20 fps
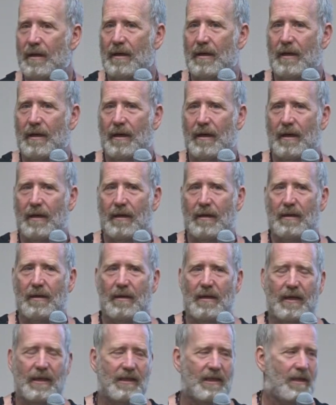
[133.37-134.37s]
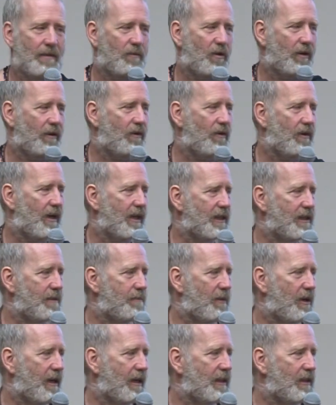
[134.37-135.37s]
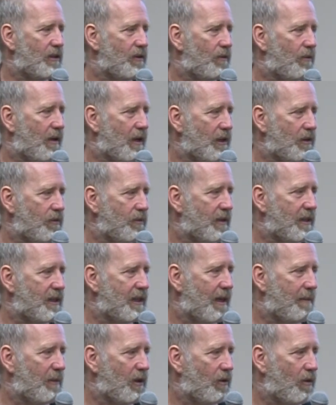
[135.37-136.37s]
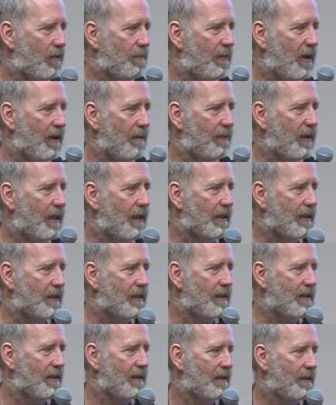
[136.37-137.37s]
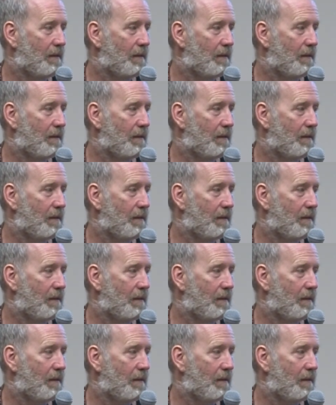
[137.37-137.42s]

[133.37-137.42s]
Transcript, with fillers: And like someone crossed my squash with Seminole pumpkins.